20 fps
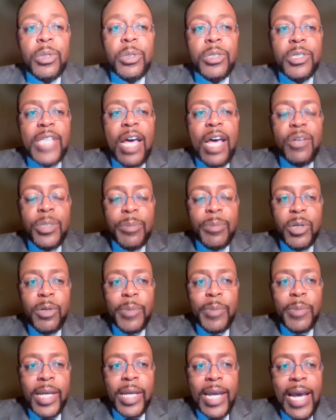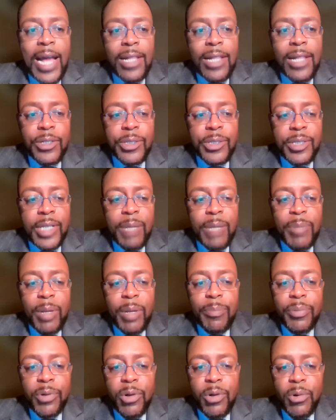South Suburban College Step
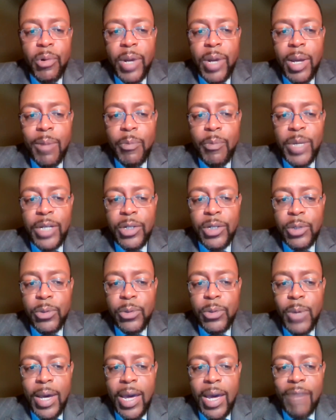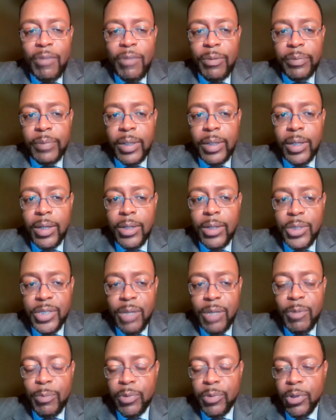Up program, we do have a
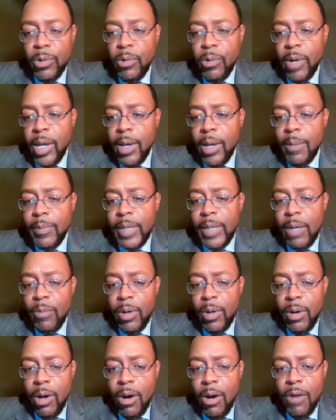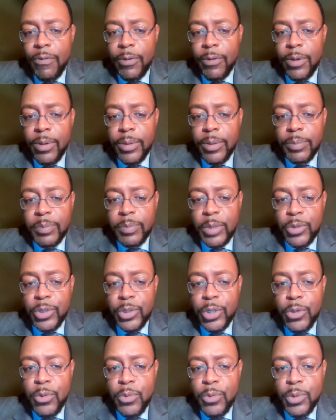summer program that will offer
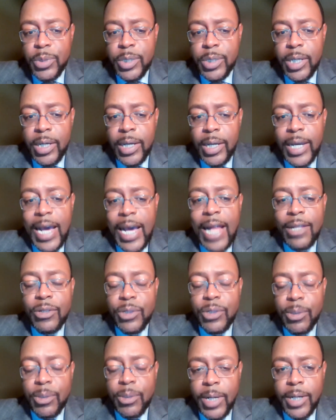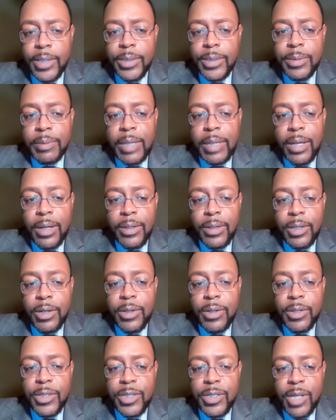students college credits
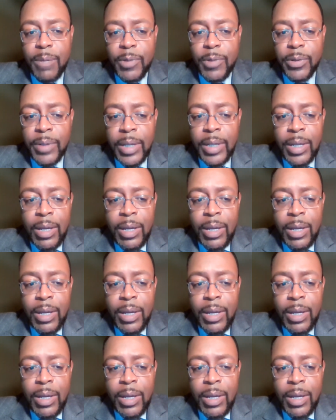during the summer.